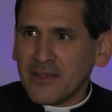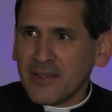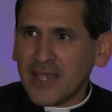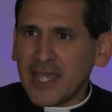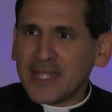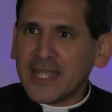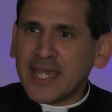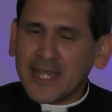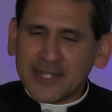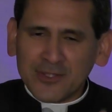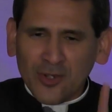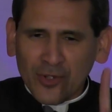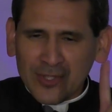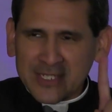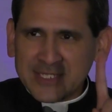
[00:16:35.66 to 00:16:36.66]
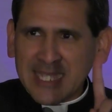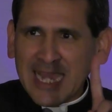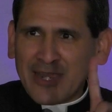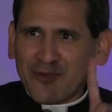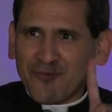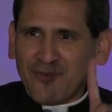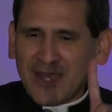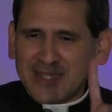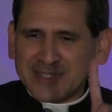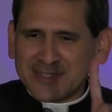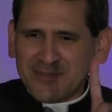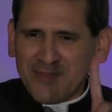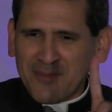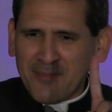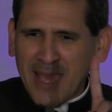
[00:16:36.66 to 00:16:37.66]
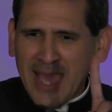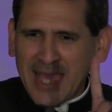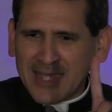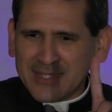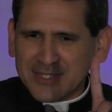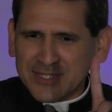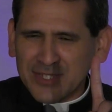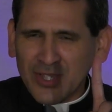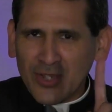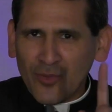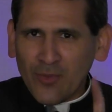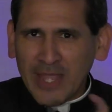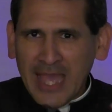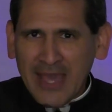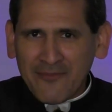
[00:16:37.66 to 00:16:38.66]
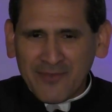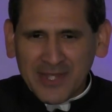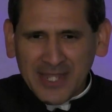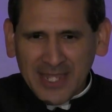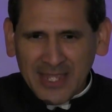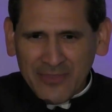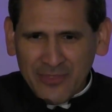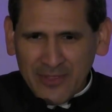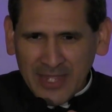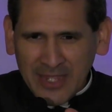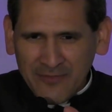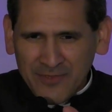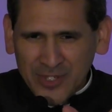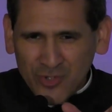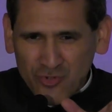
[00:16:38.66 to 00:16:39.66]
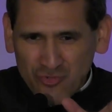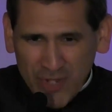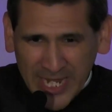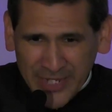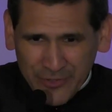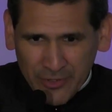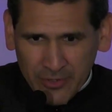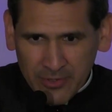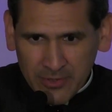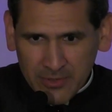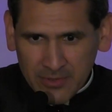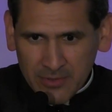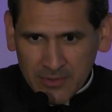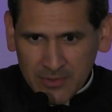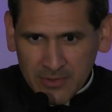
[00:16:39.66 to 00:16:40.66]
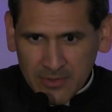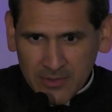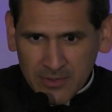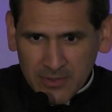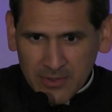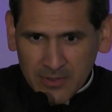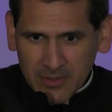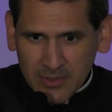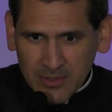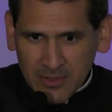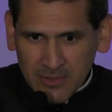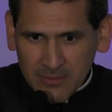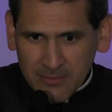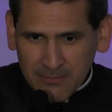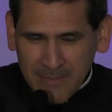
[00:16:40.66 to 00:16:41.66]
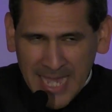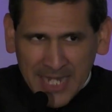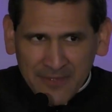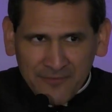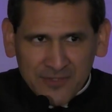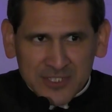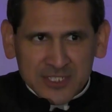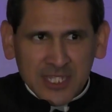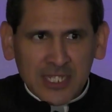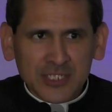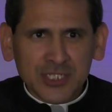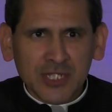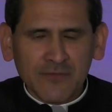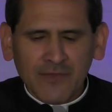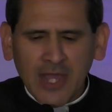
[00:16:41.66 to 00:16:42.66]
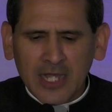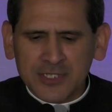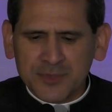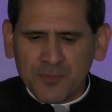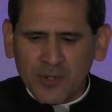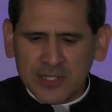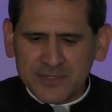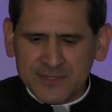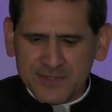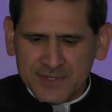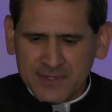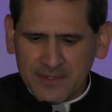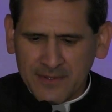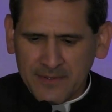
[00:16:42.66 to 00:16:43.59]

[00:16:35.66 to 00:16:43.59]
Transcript: And yet at the holy sacrifice of the Mass, we have an even greater manifestation of God's presence.